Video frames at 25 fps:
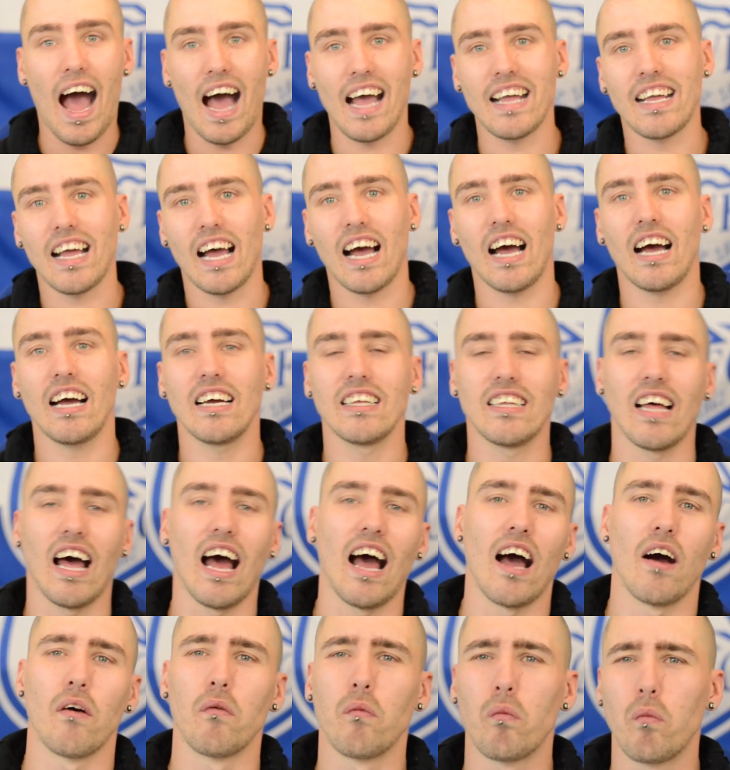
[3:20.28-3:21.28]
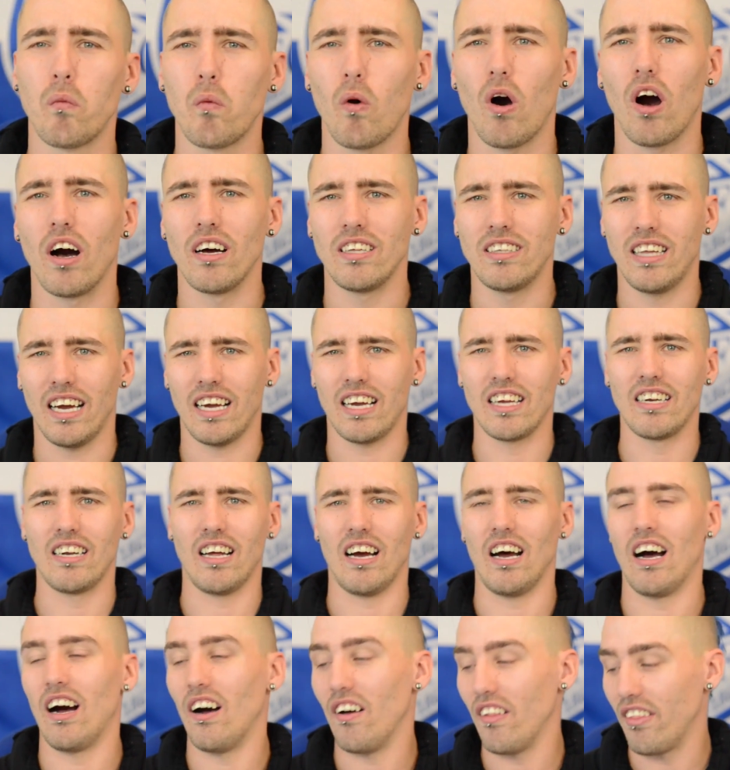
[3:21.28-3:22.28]
Hi guys, and what a second
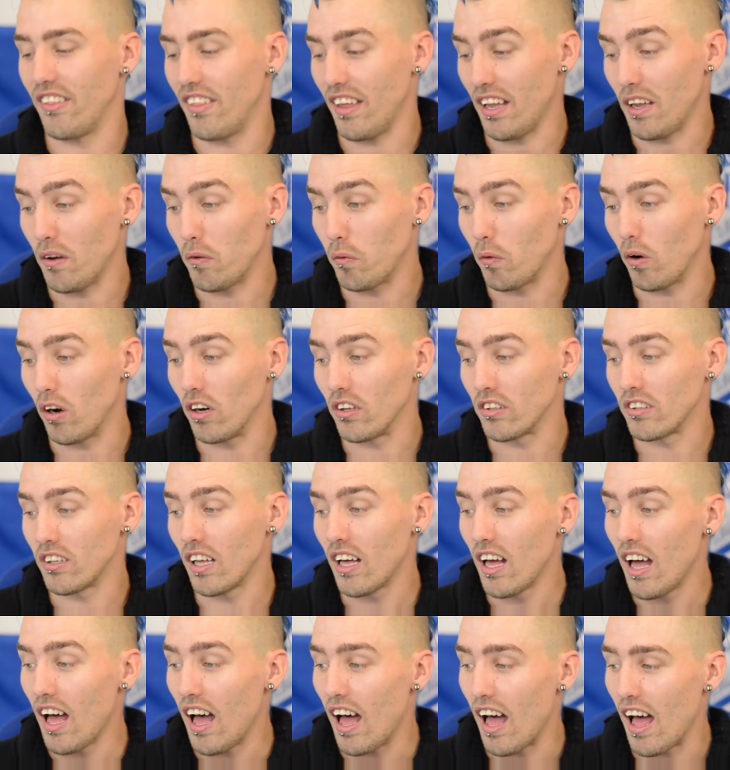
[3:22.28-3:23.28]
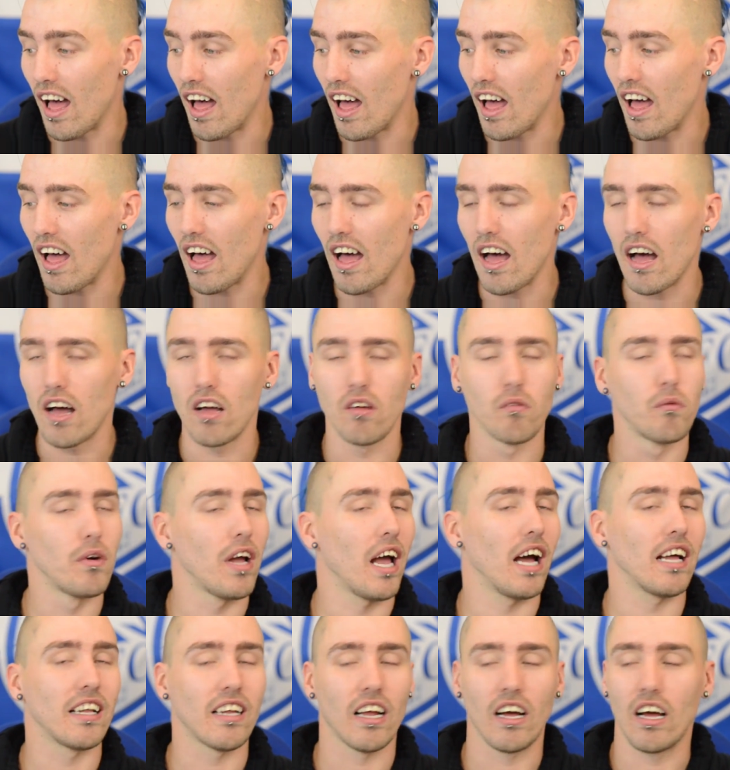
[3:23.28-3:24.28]
half this was. We
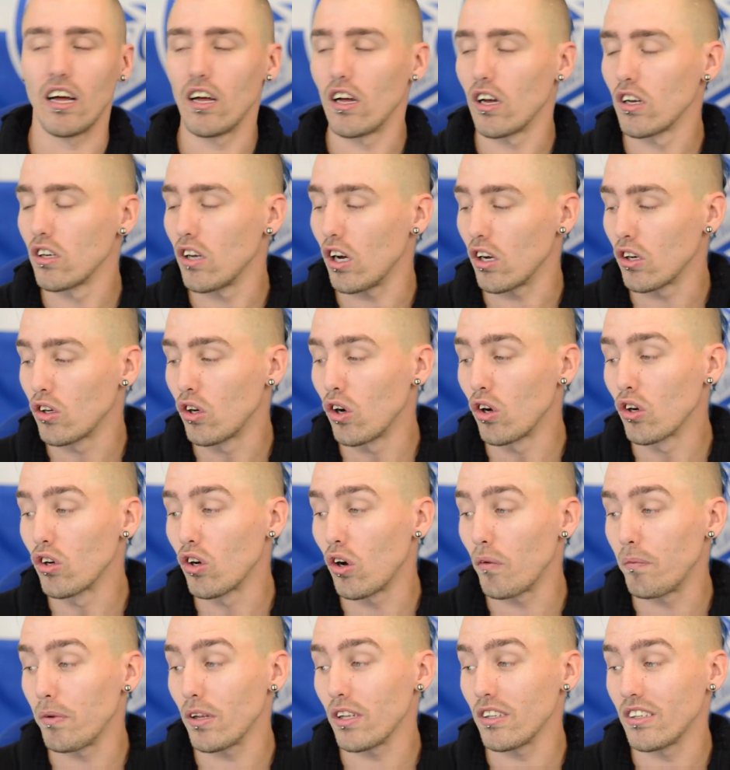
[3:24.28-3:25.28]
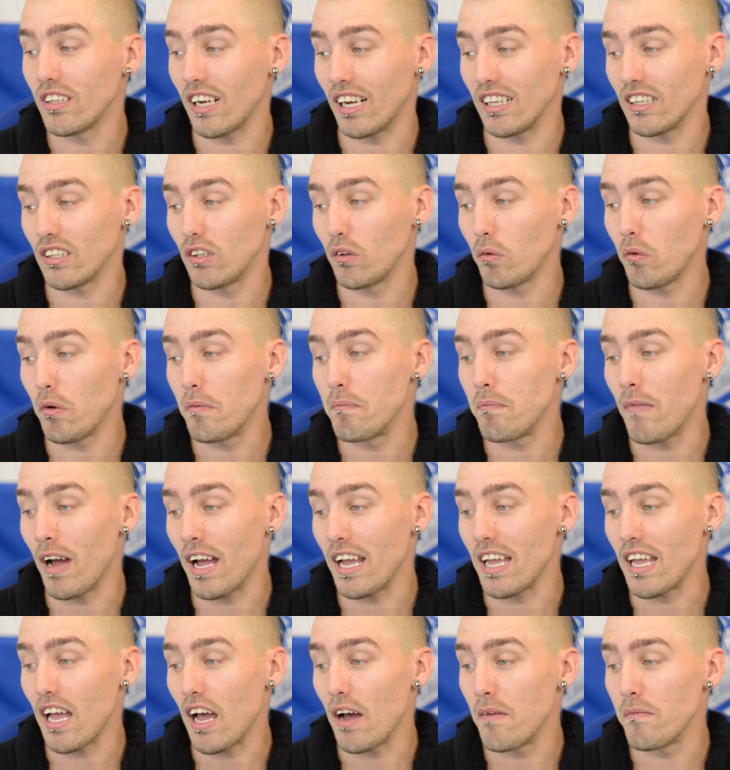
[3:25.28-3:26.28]
had a good couple of chances with
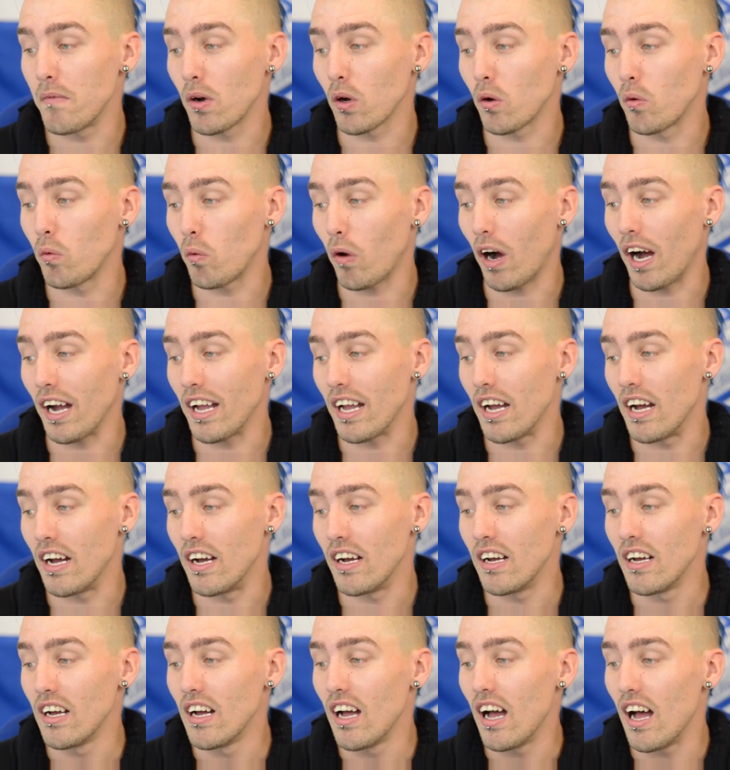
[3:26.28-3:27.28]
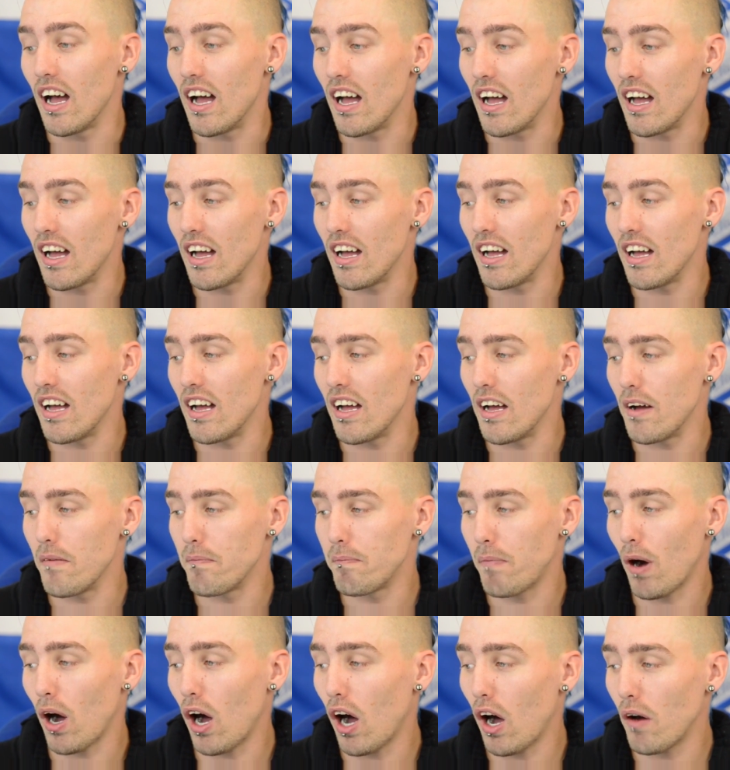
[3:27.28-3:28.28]
May and Maguire.
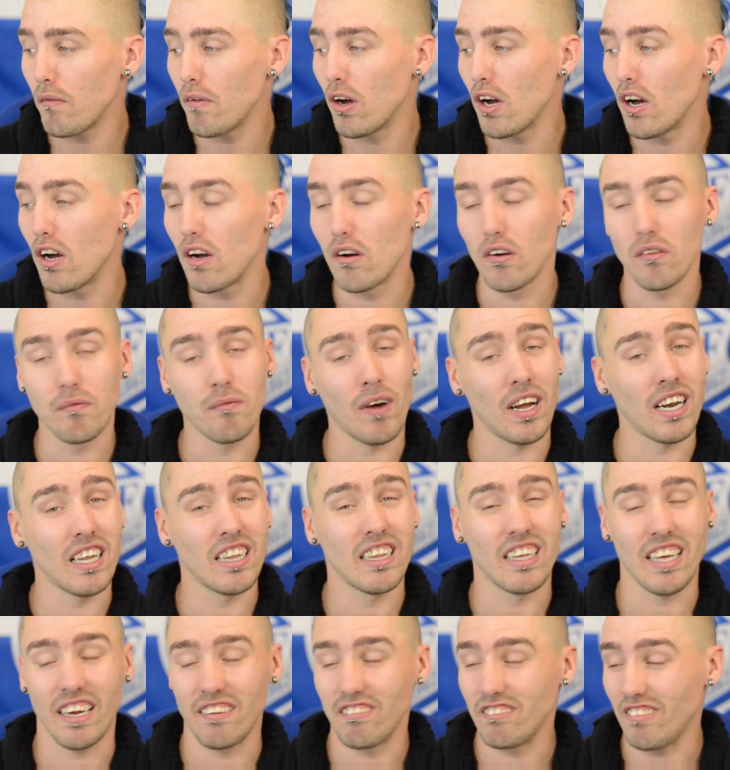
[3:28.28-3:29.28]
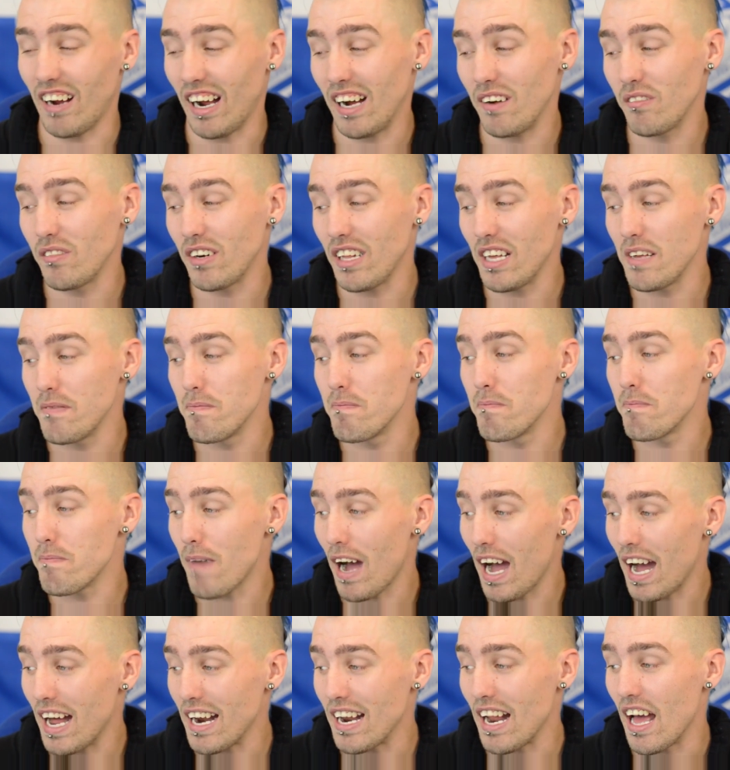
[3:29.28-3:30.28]
Palmer managed to get round his
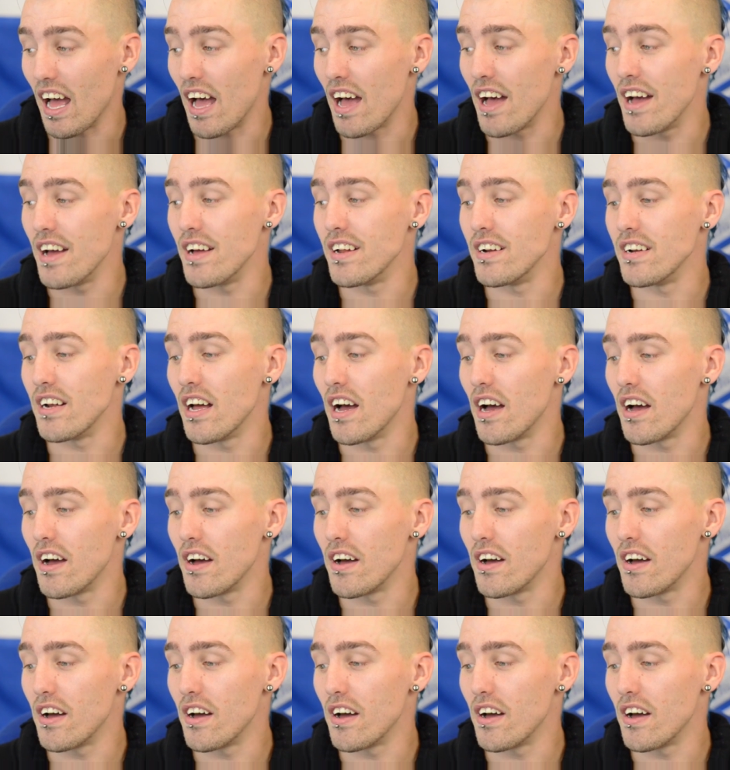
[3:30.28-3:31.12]
man and